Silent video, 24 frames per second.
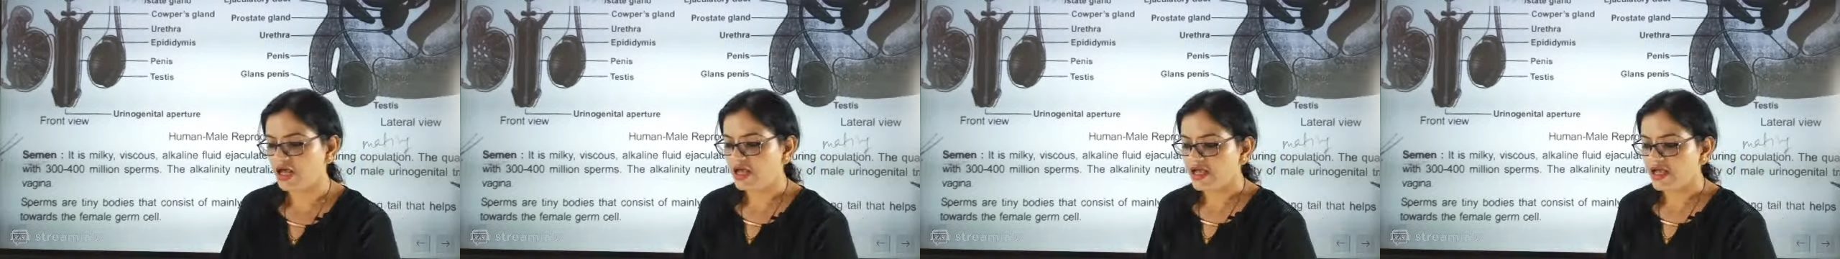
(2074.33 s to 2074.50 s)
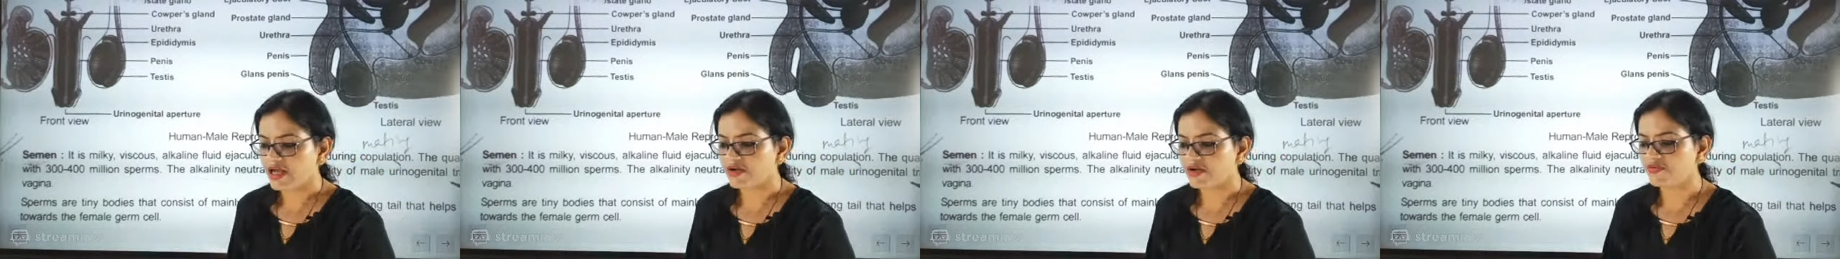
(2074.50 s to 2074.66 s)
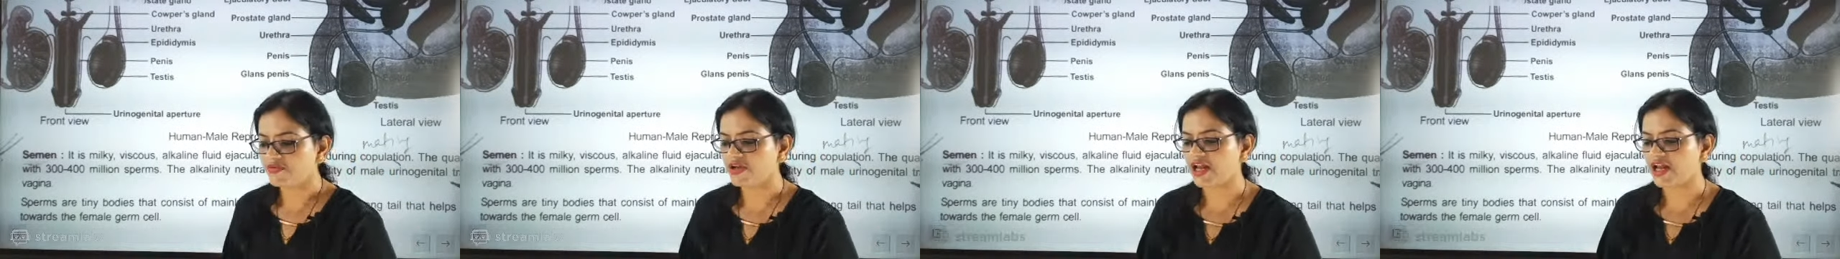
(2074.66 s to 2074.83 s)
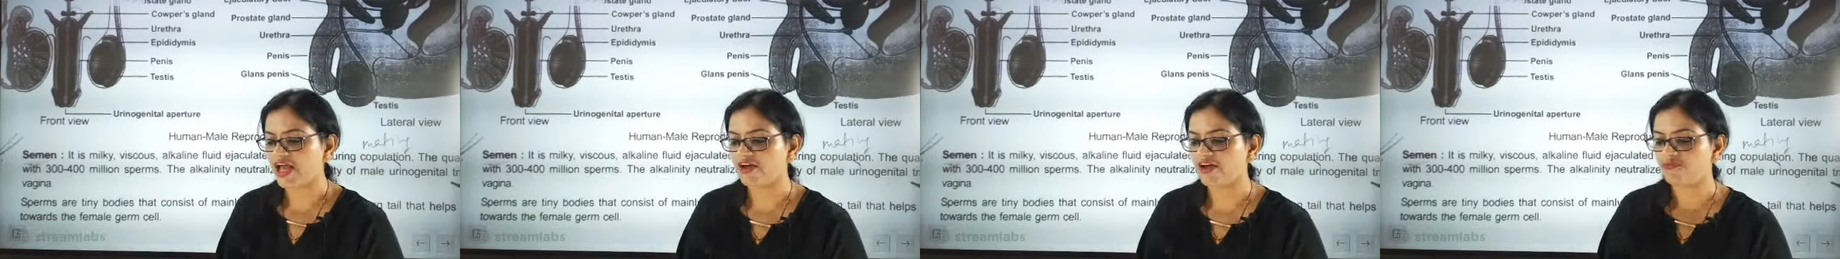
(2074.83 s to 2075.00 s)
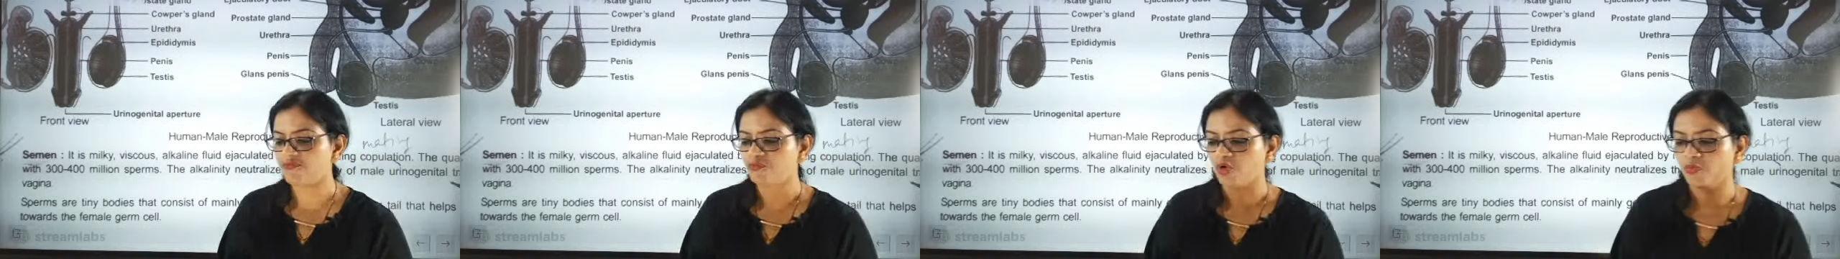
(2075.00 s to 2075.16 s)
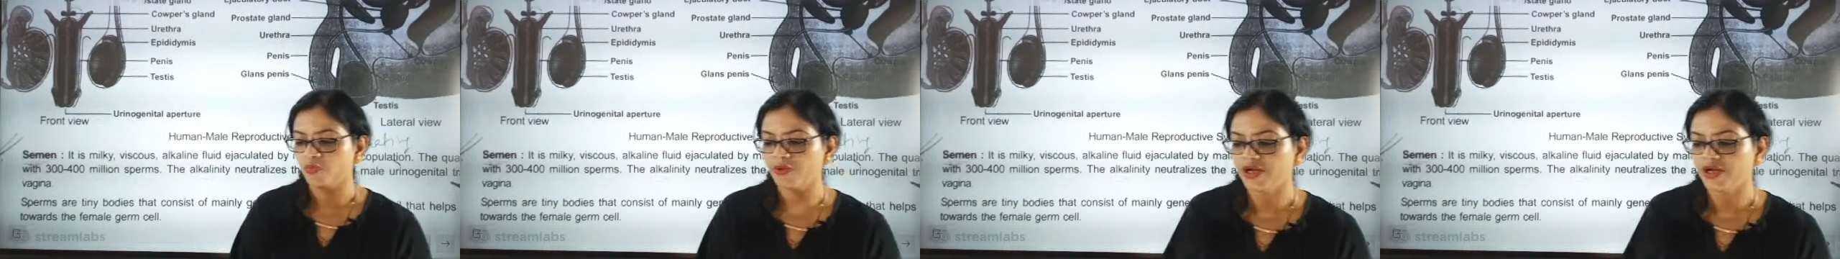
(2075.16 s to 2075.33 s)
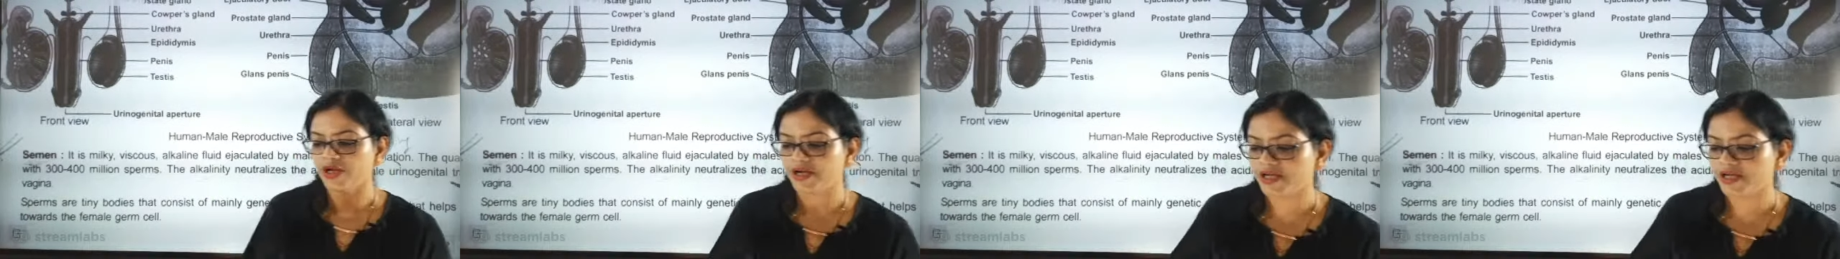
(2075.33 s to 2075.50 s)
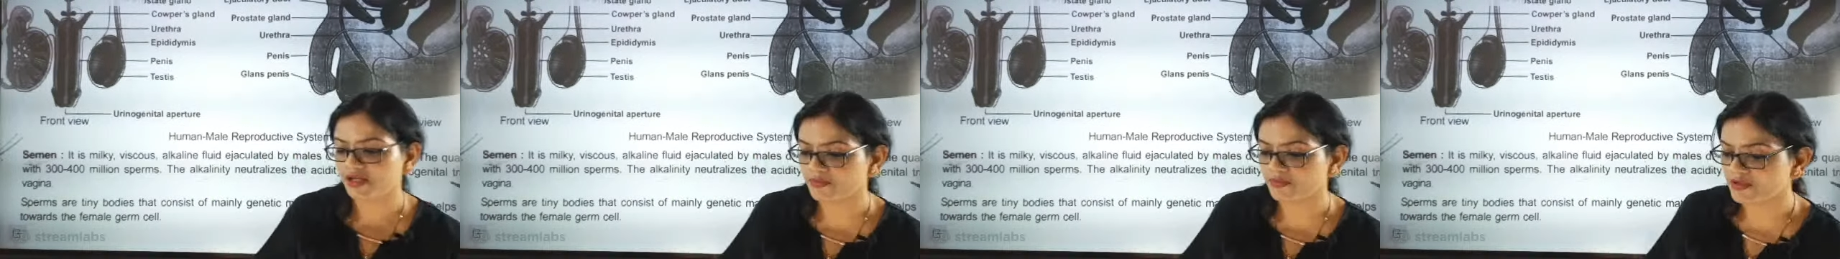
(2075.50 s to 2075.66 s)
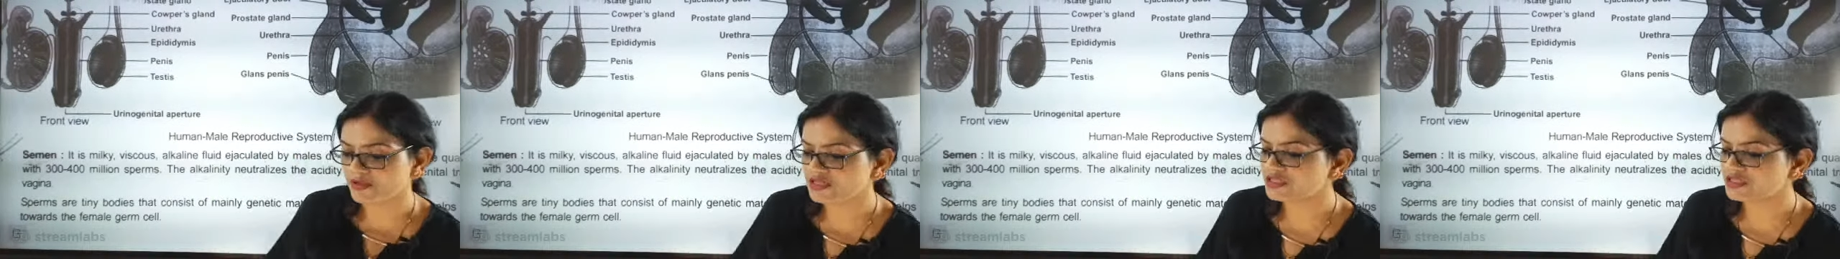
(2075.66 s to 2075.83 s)
It will have mobility
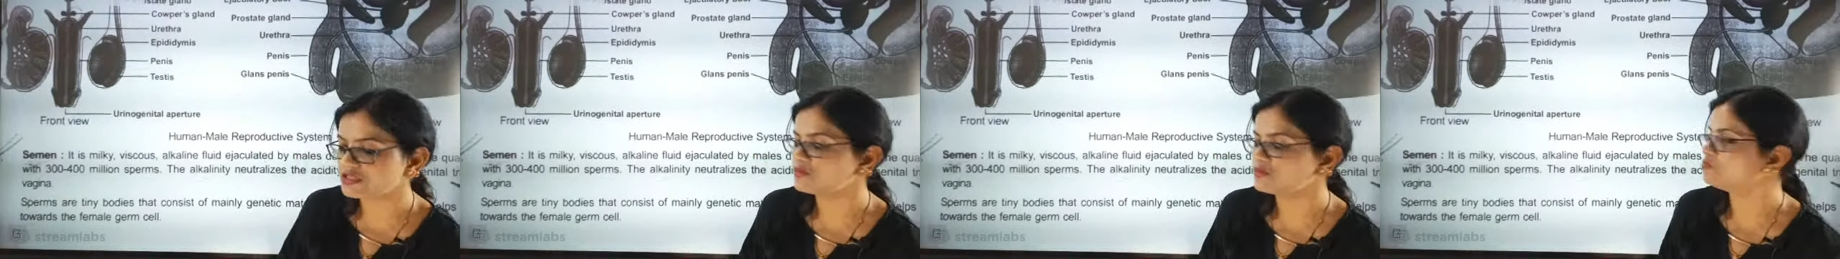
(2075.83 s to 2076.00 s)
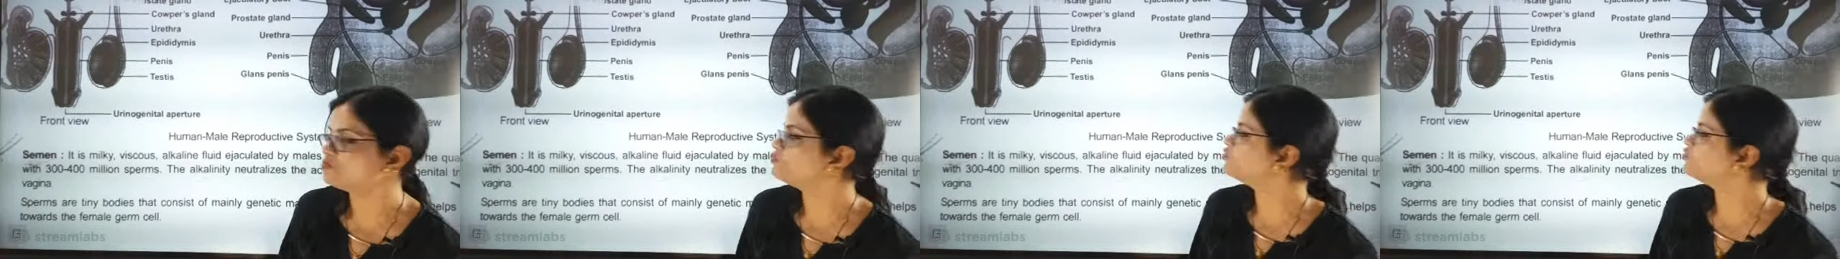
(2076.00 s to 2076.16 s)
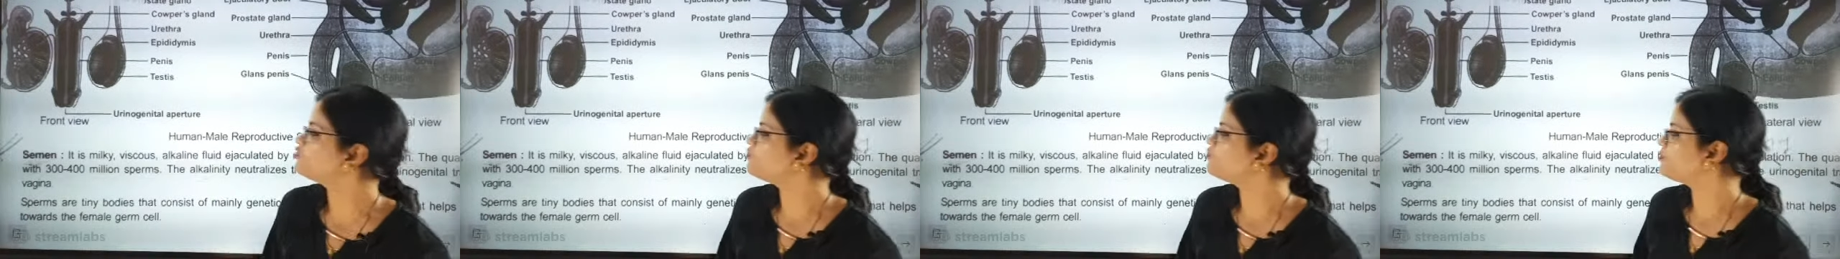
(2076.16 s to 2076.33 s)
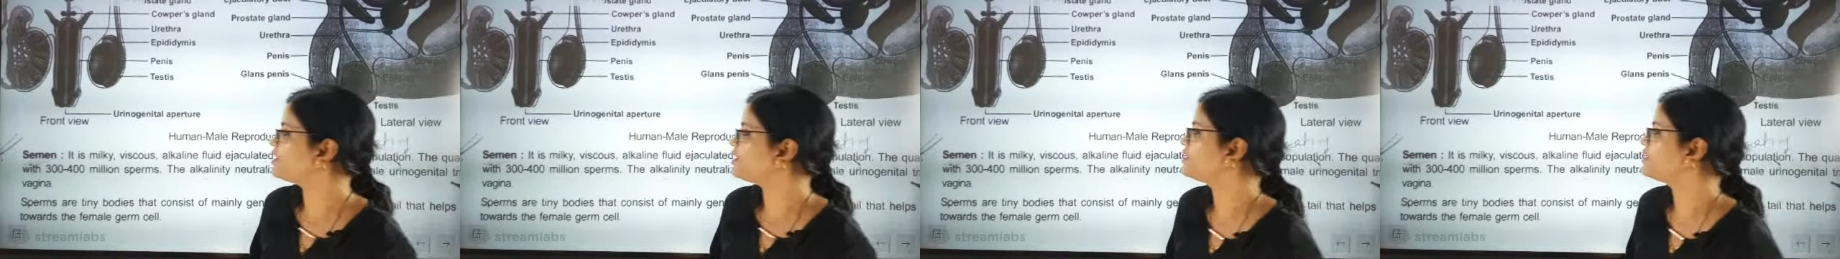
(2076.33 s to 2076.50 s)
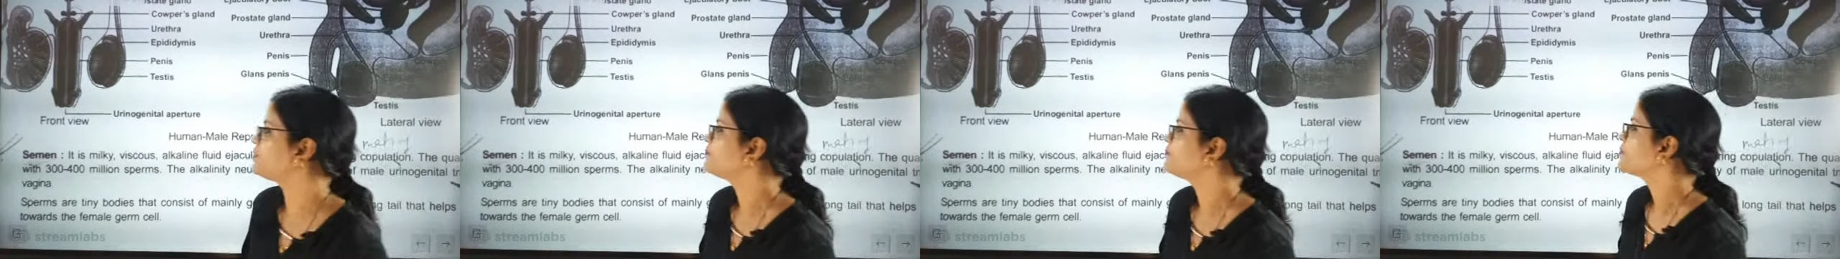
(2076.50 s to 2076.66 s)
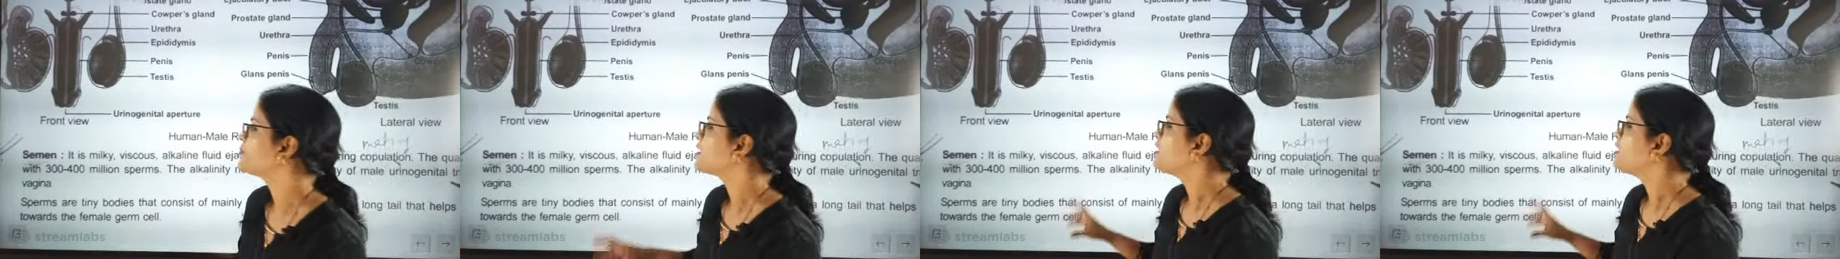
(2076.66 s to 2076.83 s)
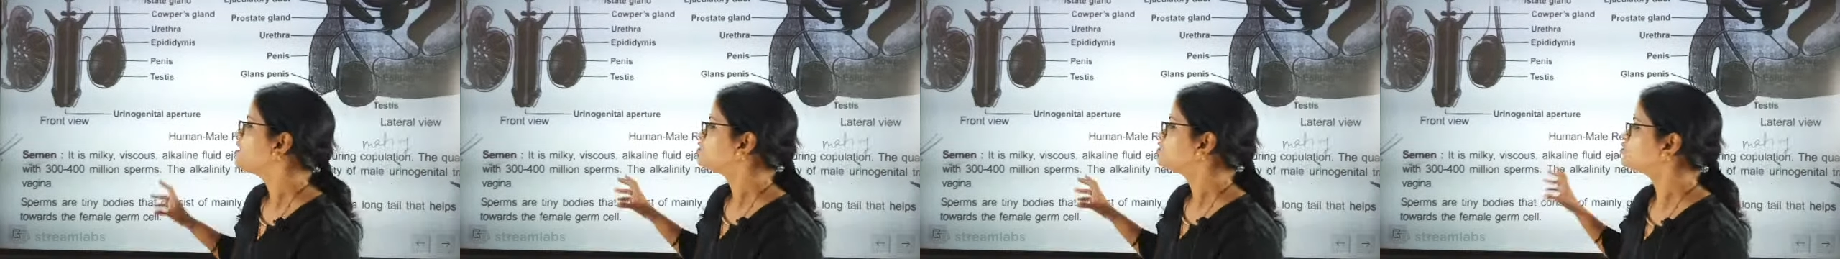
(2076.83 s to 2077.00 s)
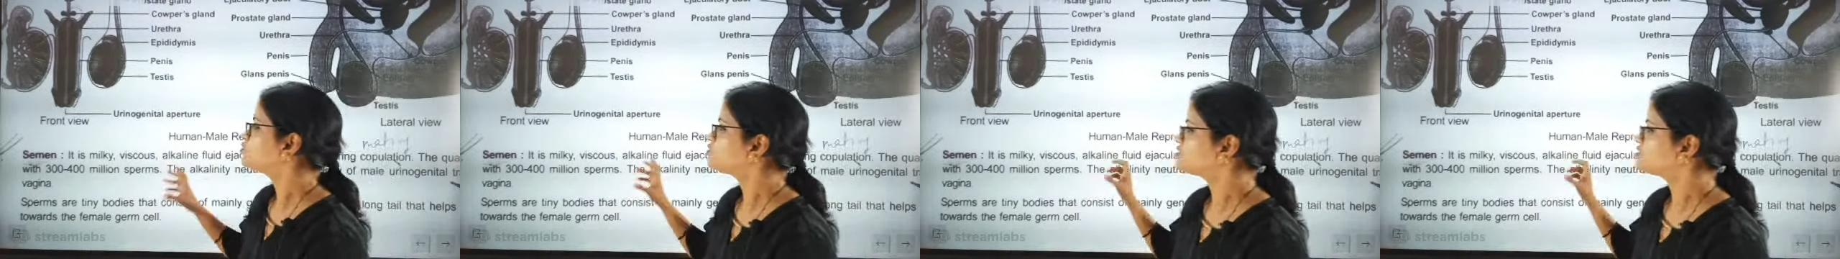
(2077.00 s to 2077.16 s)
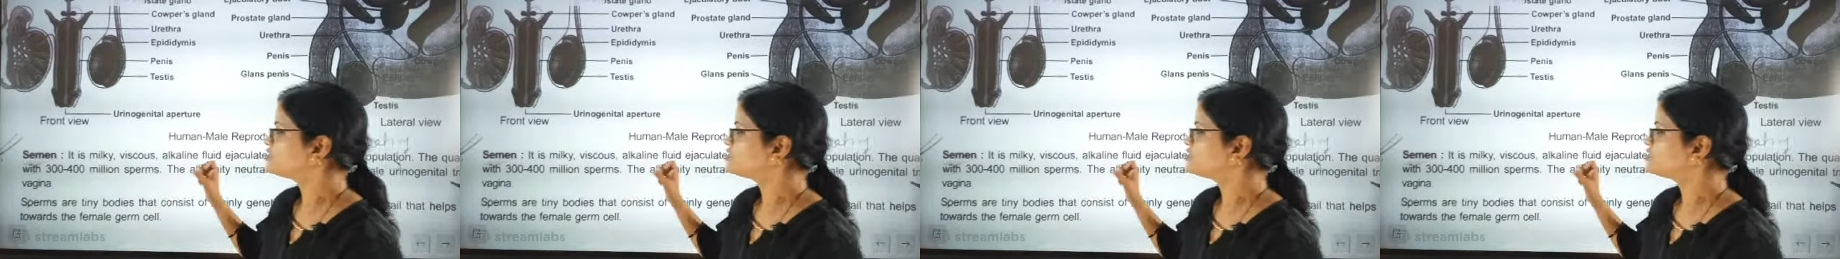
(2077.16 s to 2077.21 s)
means movement. So